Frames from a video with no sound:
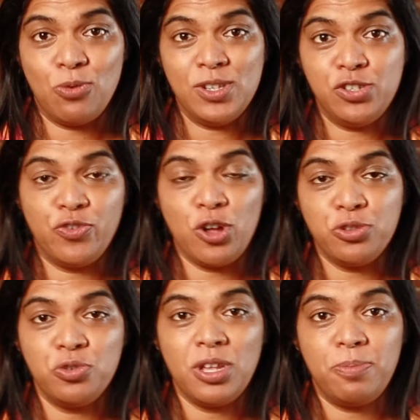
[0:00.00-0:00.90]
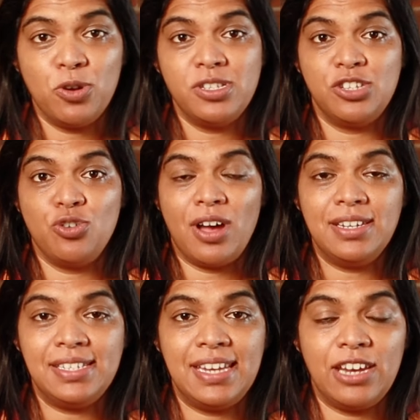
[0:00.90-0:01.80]
once you've gone through that process, you
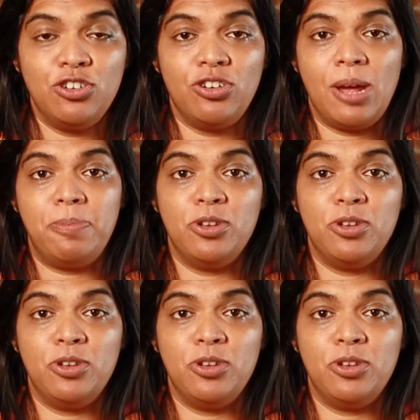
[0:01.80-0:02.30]
understand your wrapper,